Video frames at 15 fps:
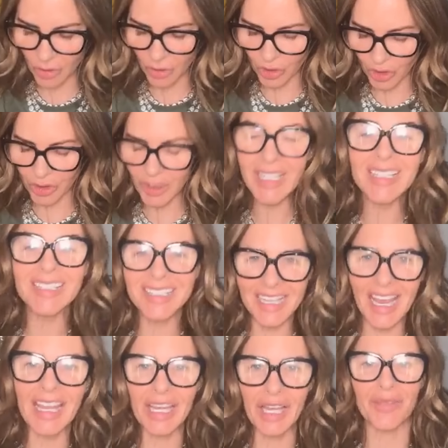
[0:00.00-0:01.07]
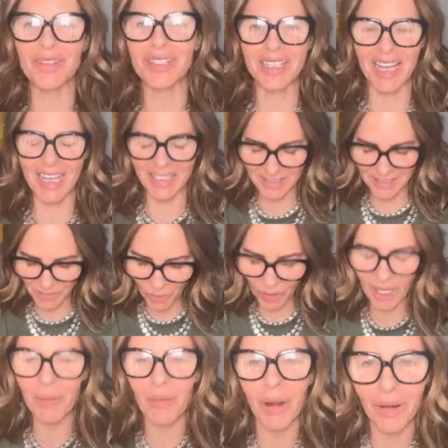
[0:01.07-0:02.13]
called Trinny's Takeover set because it's
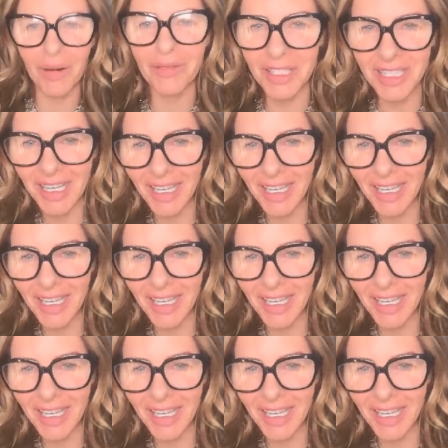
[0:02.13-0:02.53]
what I wear every